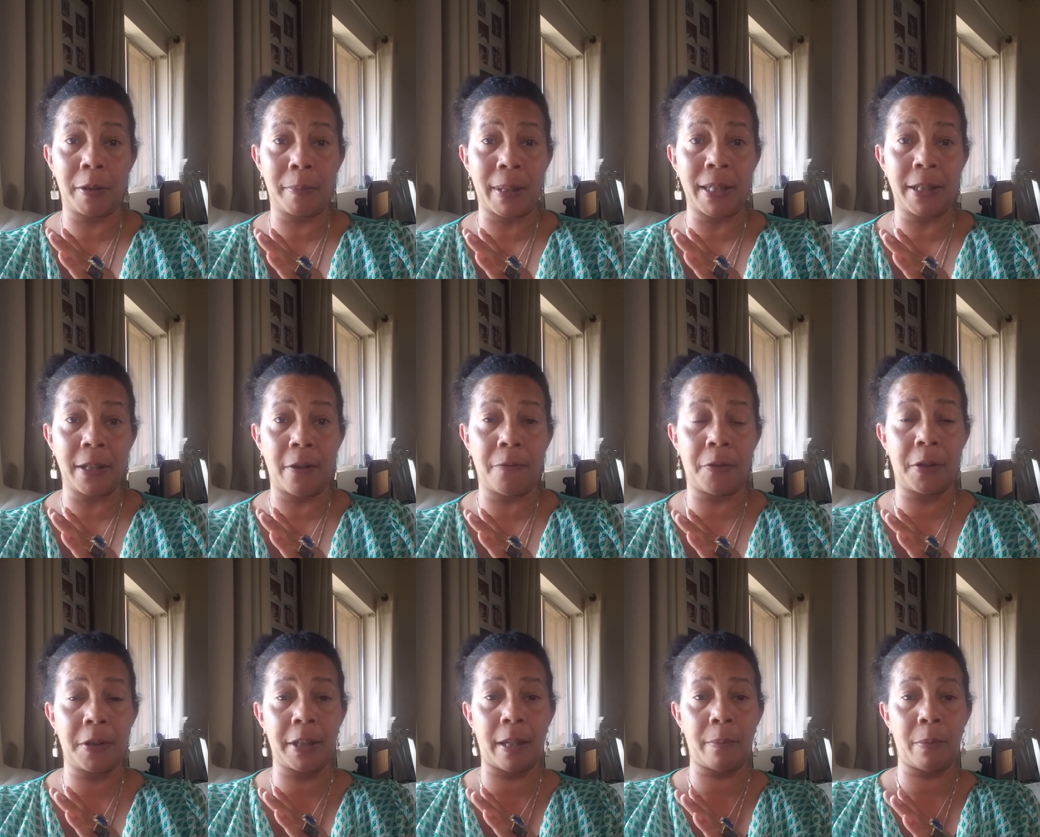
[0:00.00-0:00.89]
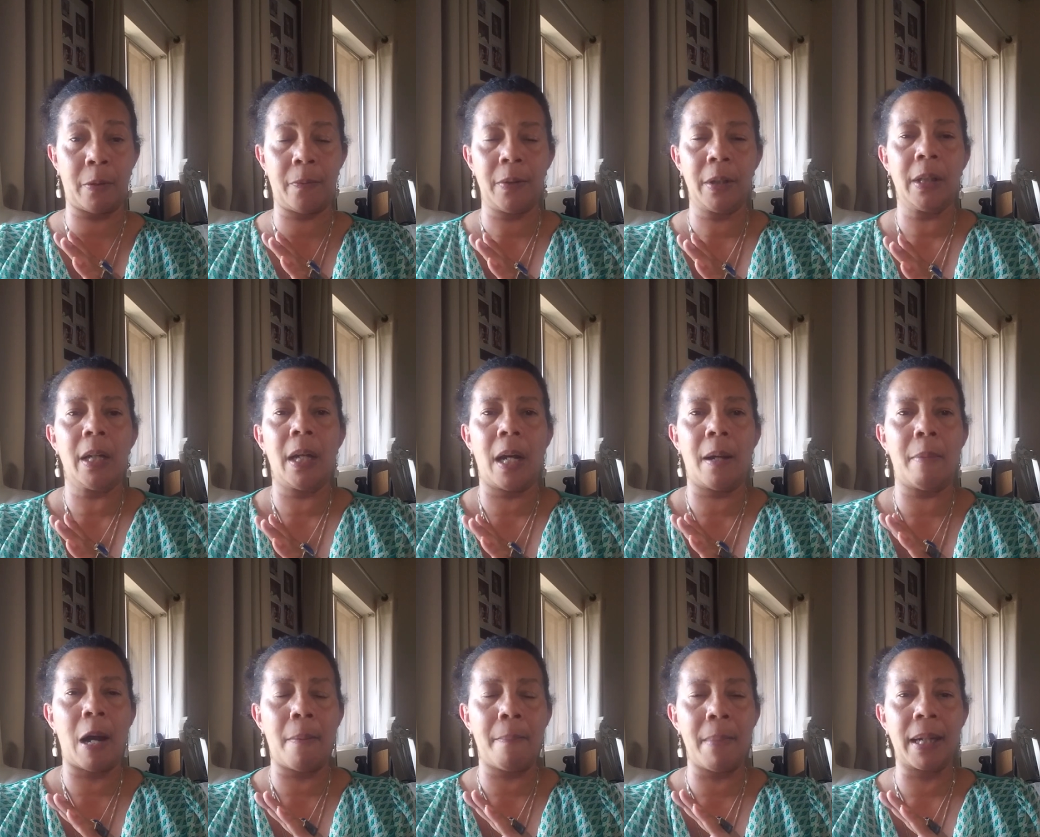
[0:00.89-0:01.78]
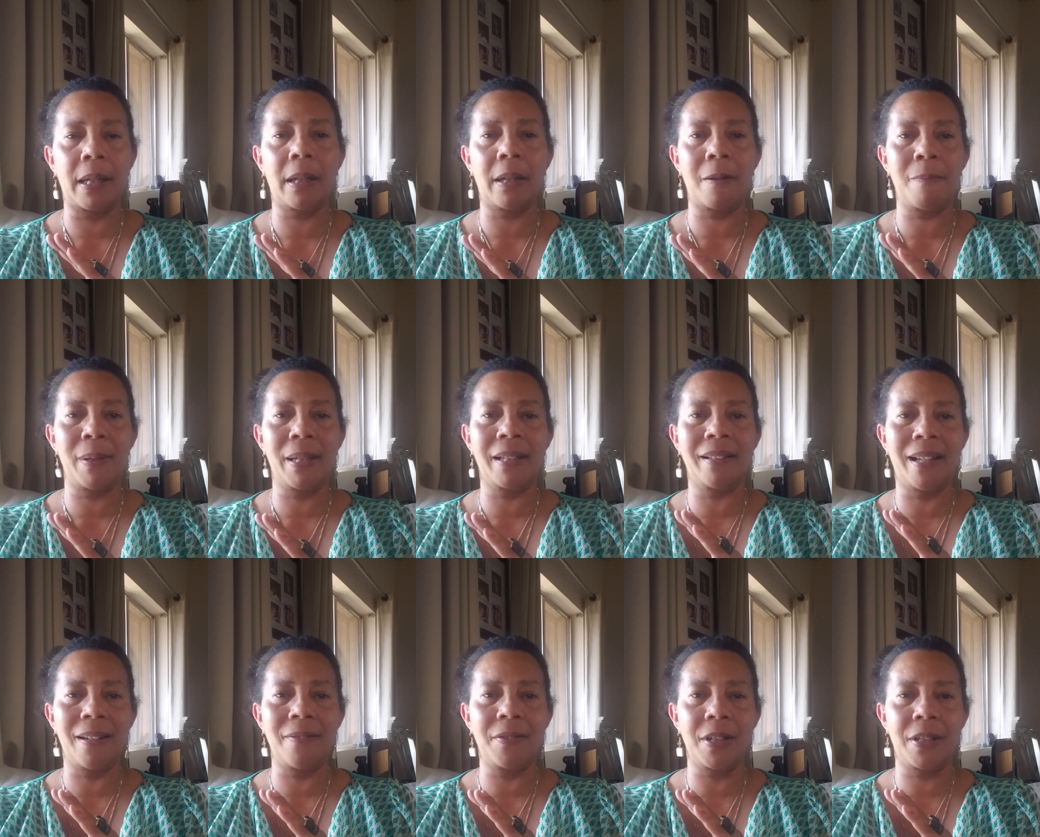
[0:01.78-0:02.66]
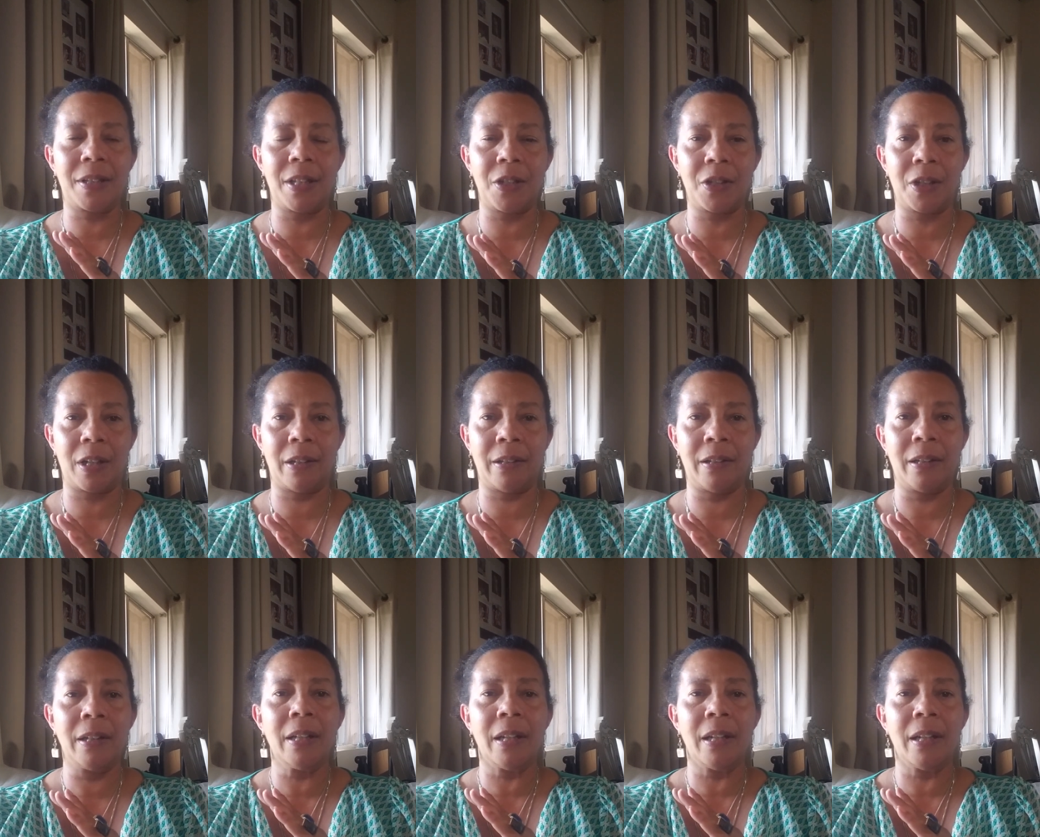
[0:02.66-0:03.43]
myself for example. About making a big life decision.